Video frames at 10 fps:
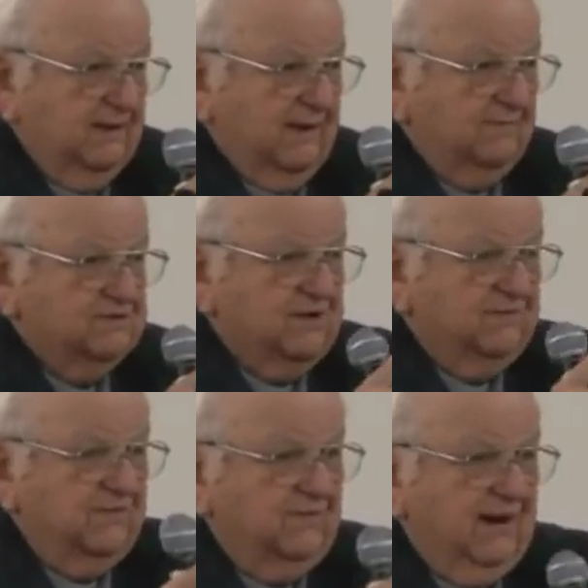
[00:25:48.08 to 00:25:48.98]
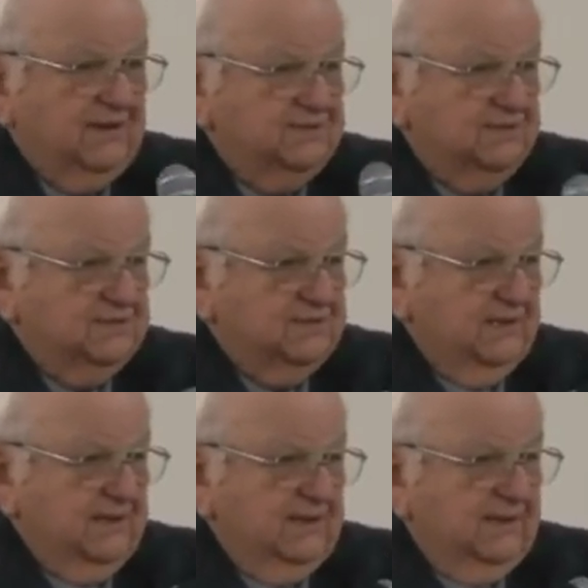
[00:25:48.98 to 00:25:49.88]
Never suffer the righteous.
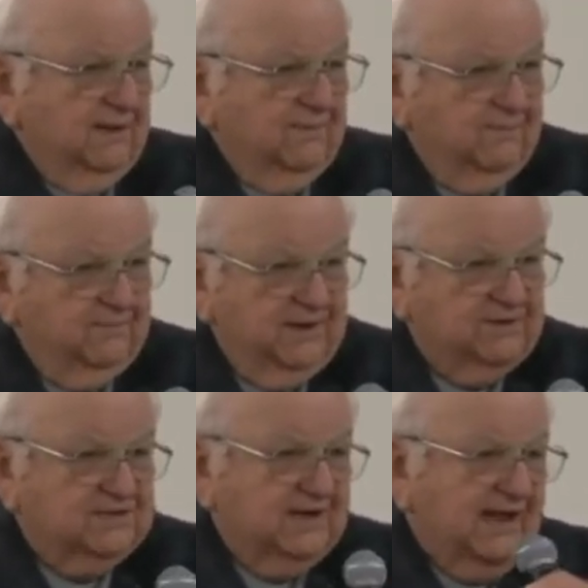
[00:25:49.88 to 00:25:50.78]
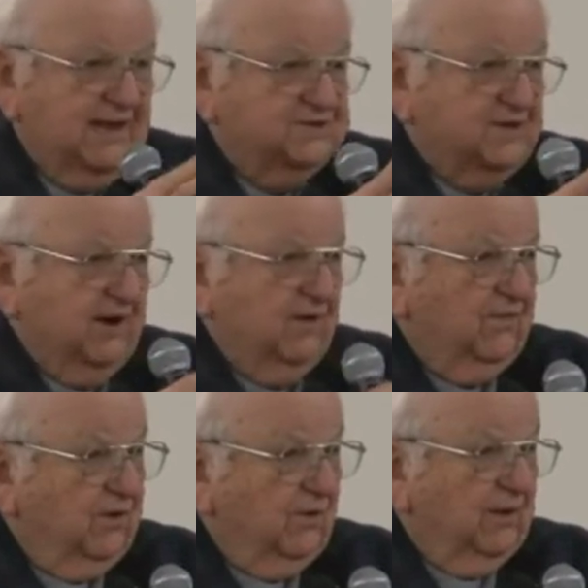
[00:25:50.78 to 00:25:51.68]
Peter said, cast your care
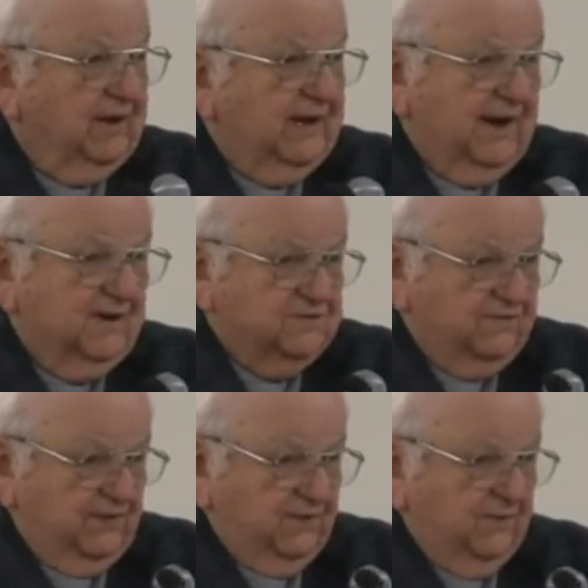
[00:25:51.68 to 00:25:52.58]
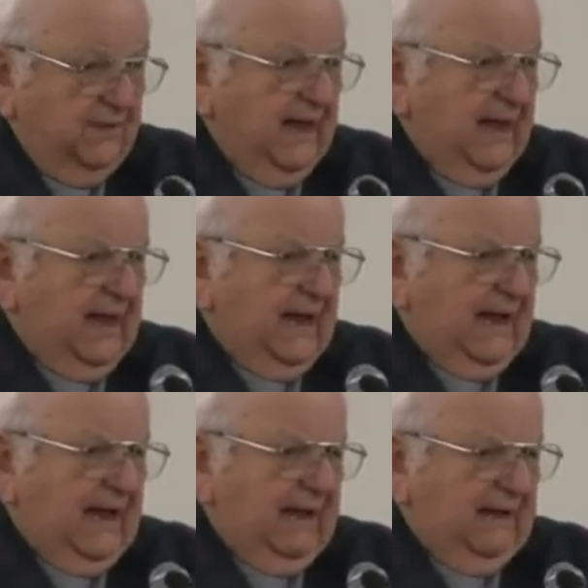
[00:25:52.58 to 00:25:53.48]
on the Lord. He cares for you.
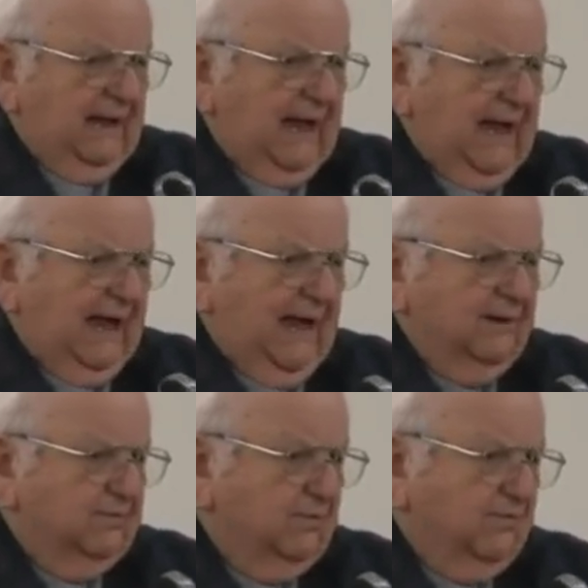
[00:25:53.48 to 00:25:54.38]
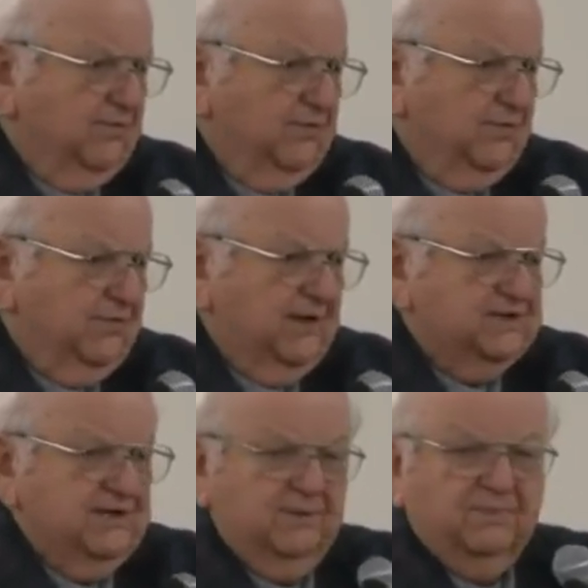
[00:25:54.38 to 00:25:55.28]
I don't know if you do
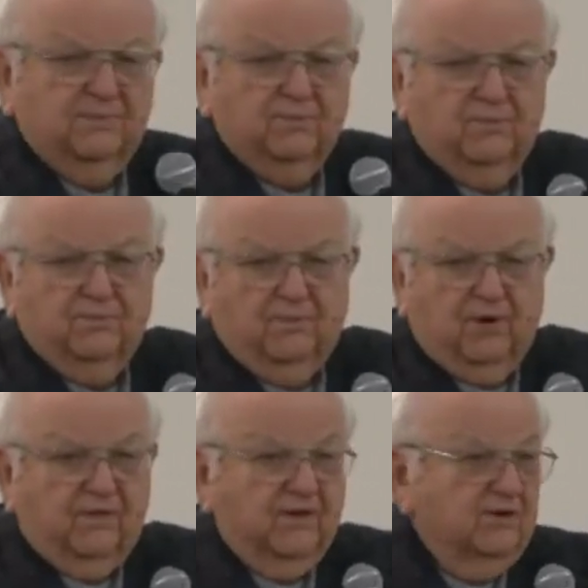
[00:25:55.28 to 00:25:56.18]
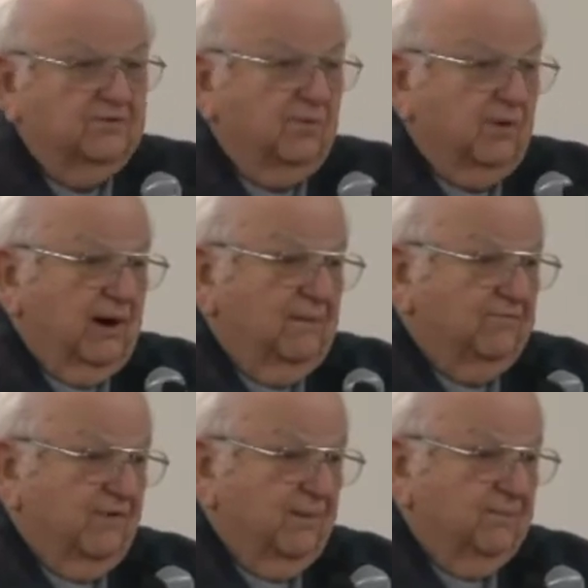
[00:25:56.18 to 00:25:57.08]
this here, but part of the country where I'm
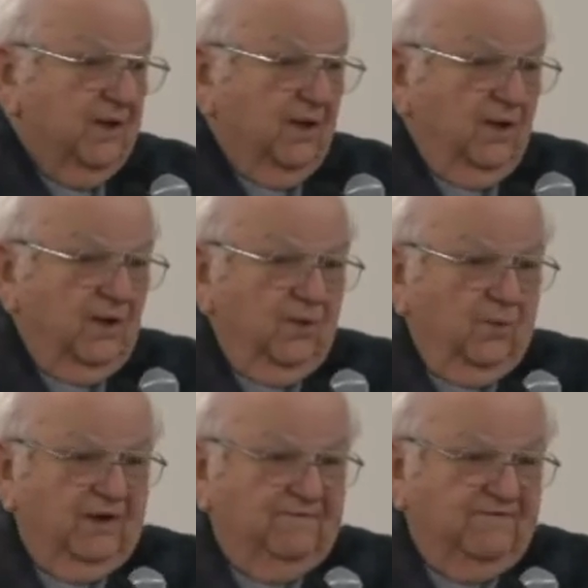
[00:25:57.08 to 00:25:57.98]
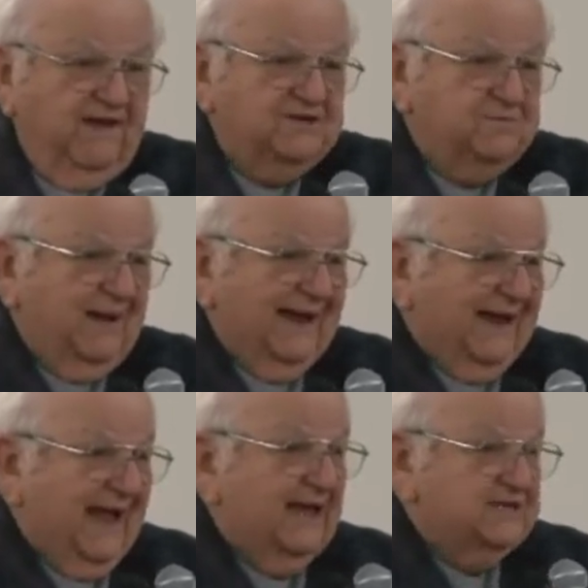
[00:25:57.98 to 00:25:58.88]
from, we fish by
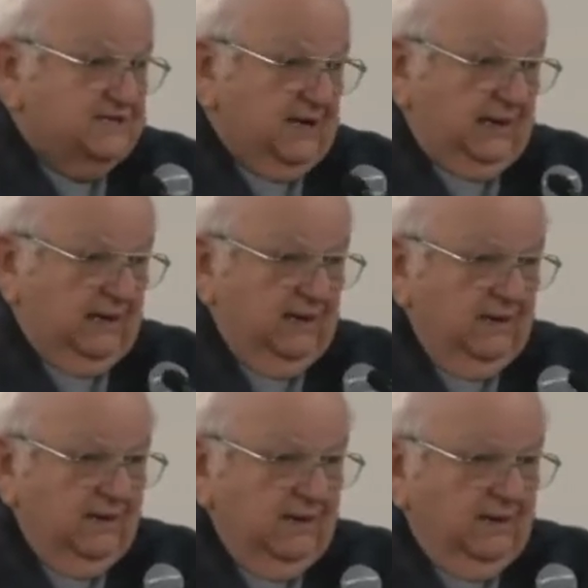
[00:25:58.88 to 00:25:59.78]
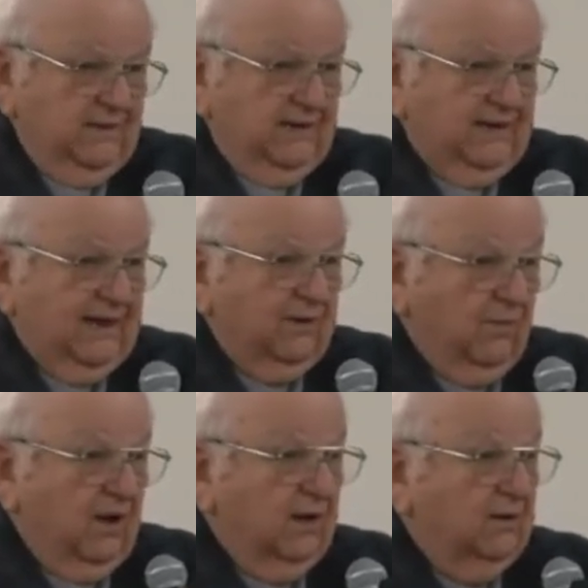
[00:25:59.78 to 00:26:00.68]
casting. They take a
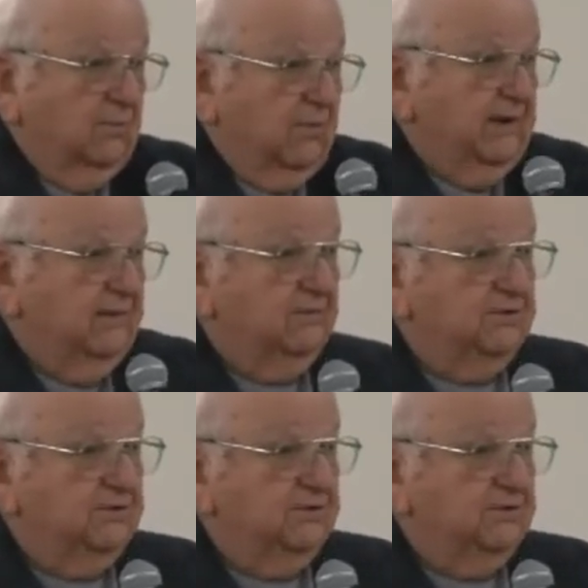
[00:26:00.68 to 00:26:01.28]
rod and a reel.